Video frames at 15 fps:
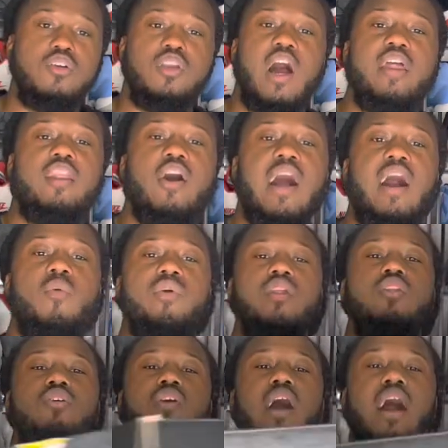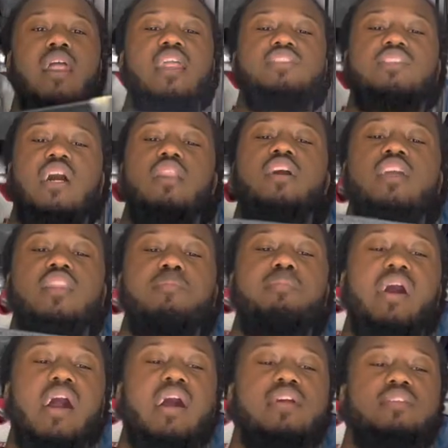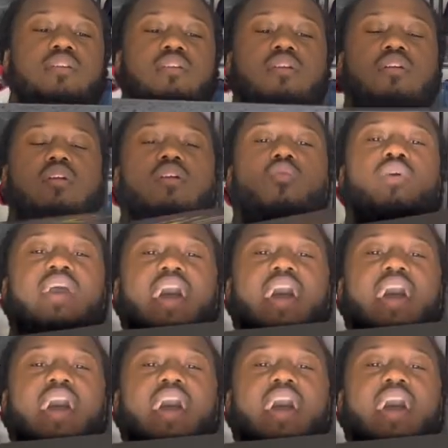y'all know how we do. I'll let y'all look at the box. We